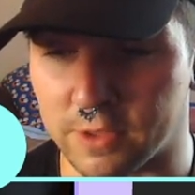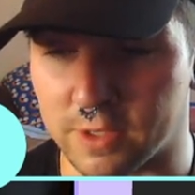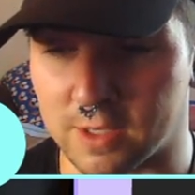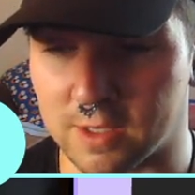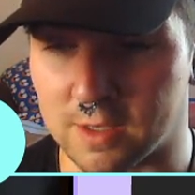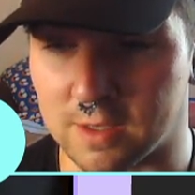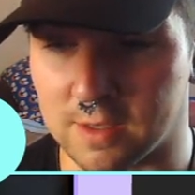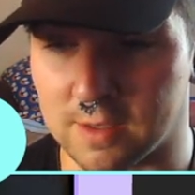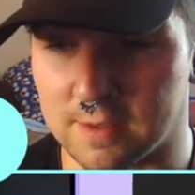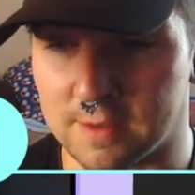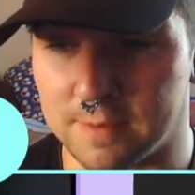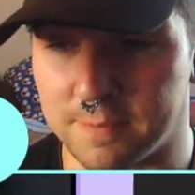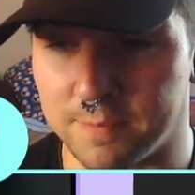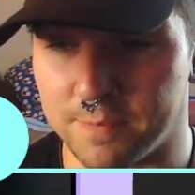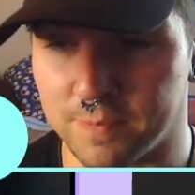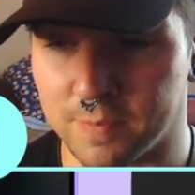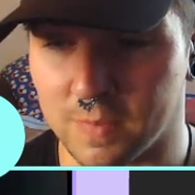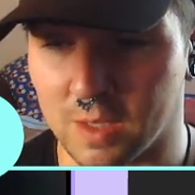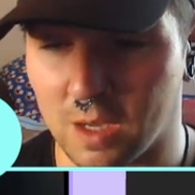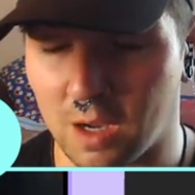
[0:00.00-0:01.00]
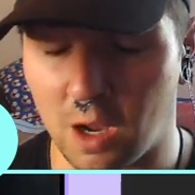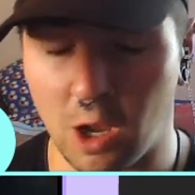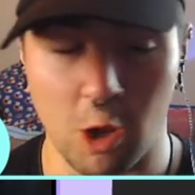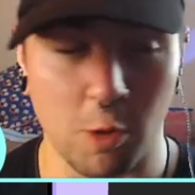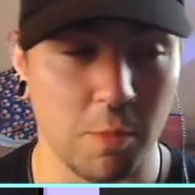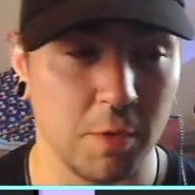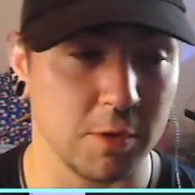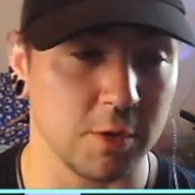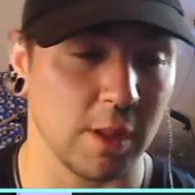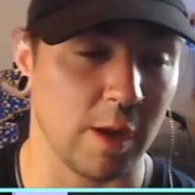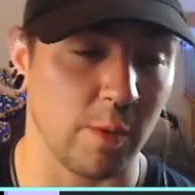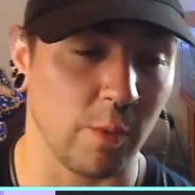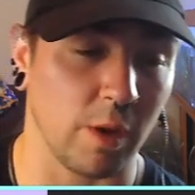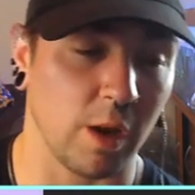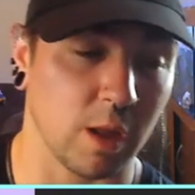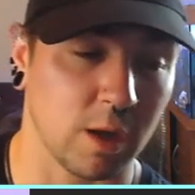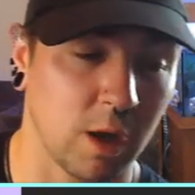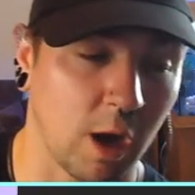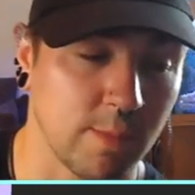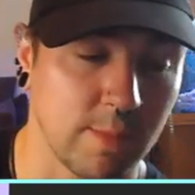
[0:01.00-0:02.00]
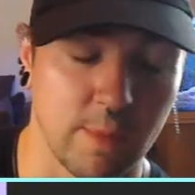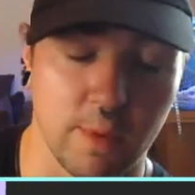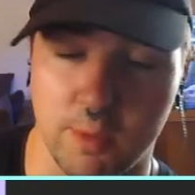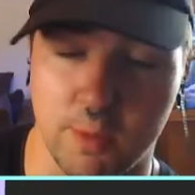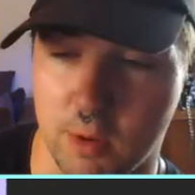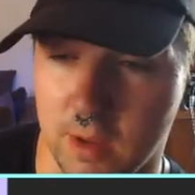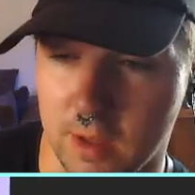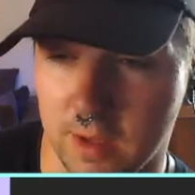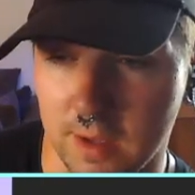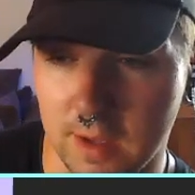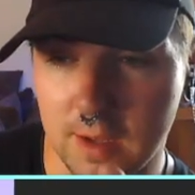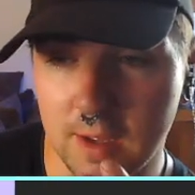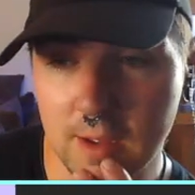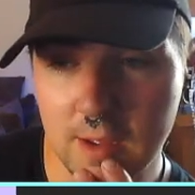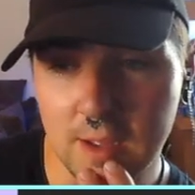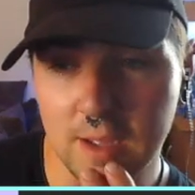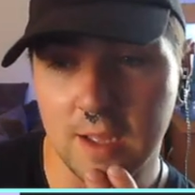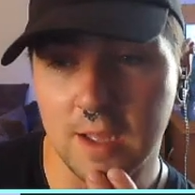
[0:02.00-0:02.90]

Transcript: I think. I hope it's not that one. I can't remember it